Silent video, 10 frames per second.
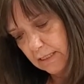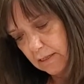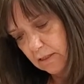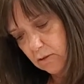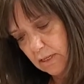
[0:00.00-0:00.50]
Now
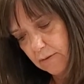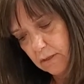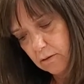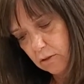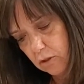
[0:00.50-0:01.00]
this will give you
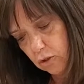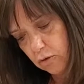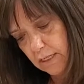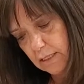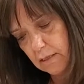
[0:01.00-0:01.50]
little
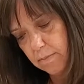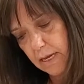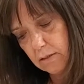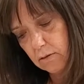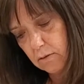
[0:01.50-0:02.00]
strings of
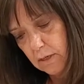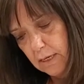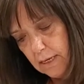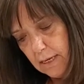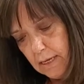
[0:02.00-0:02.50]
basil,
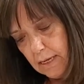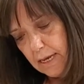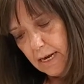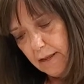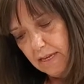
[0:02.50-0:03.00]

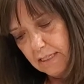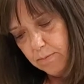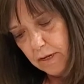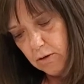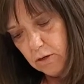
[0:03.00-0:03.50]
and I think it's
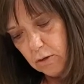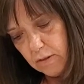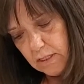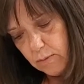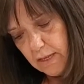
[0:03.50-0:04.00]
better to do it
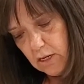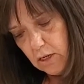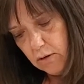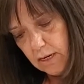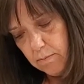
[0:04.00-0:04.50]
this way, then you
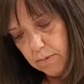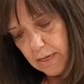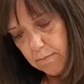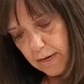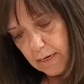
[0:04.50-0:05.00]
don't get a
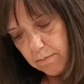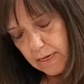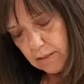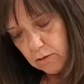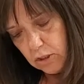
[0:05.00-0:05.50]
big bite of
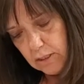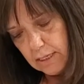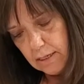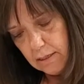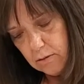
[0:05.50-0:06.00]
basil, you just
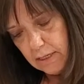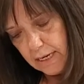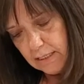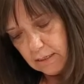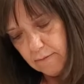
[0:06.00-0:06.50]
get a little
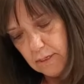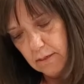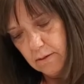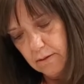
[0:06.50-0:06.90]
taste of it.